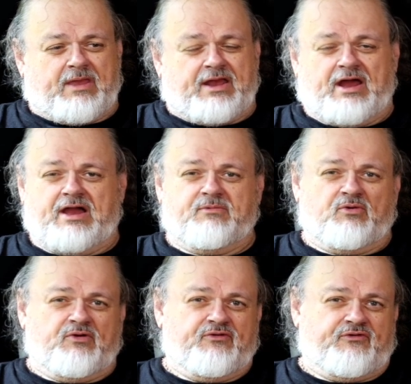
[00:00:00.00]
And I'm
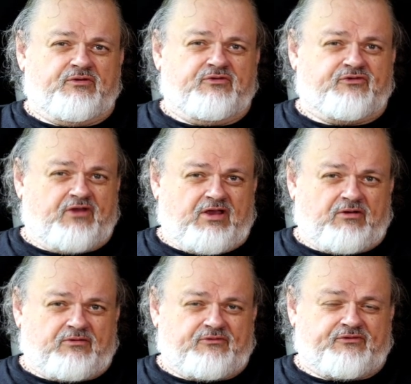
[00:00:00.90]
going to
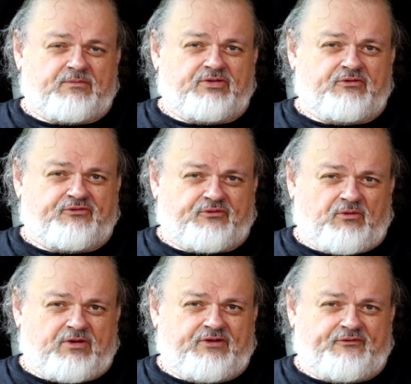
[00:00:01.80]
share some of those
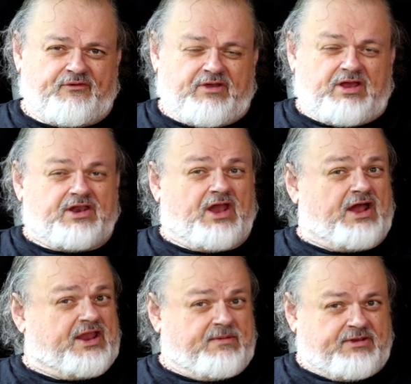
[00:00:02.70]
stories,
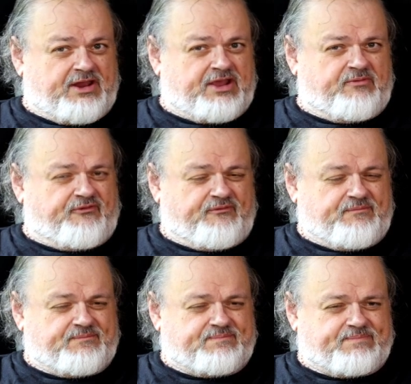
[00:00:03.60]
not naming names,
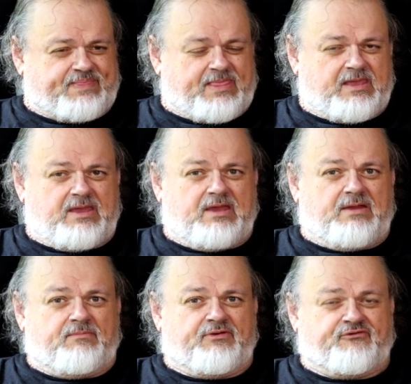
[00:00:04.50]

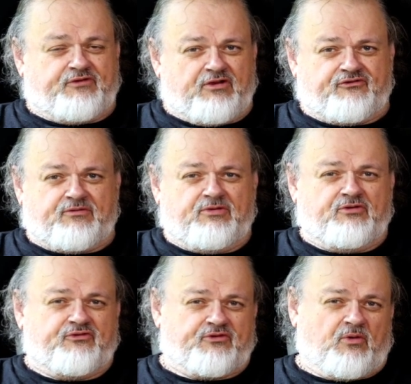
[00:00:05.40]
but share some of
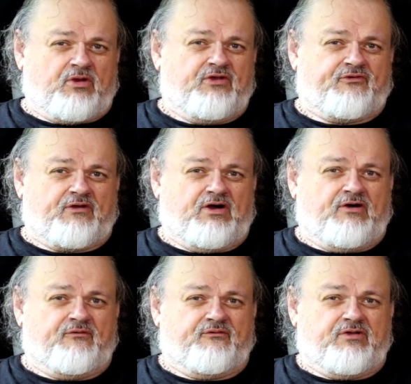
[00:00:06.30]
those stories
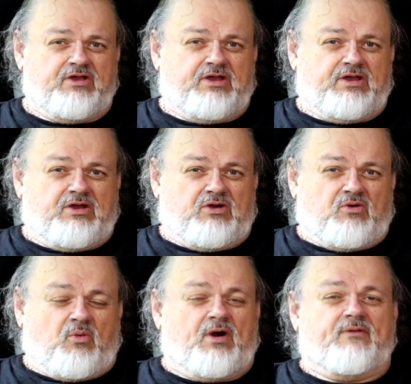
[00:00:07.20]
of
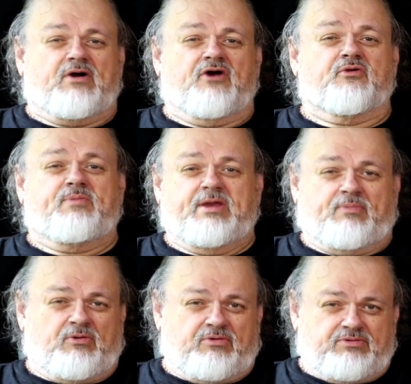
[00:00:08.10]
what other
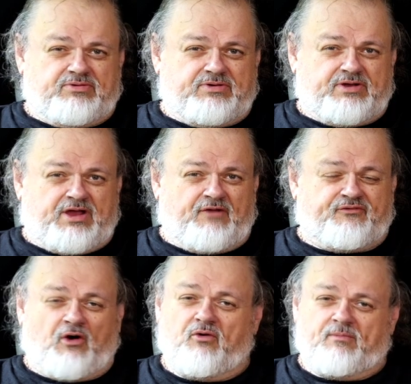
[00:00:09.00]
people have
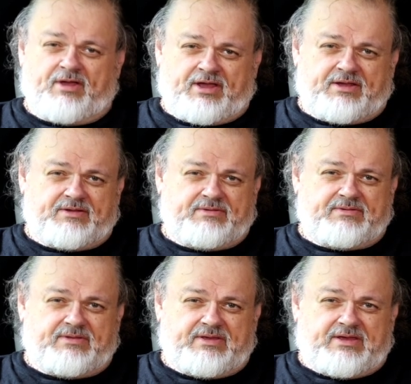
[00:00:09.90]
told me
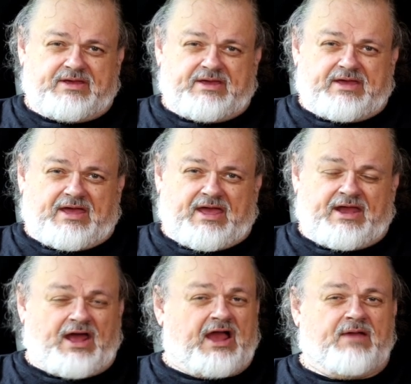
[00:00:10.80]

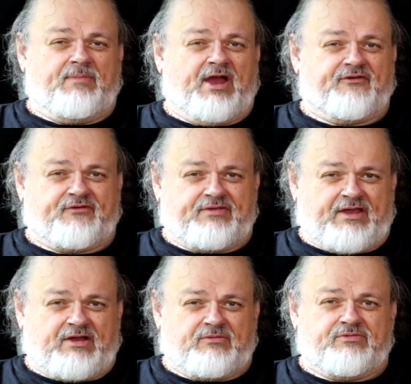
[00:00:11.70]
and I am passing
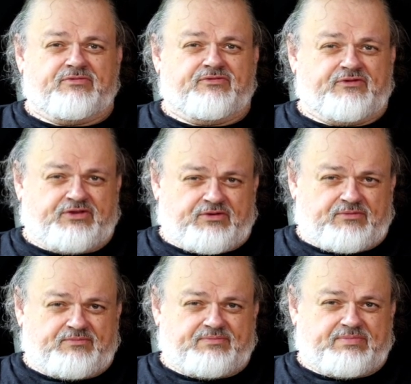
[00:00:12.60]
down to you.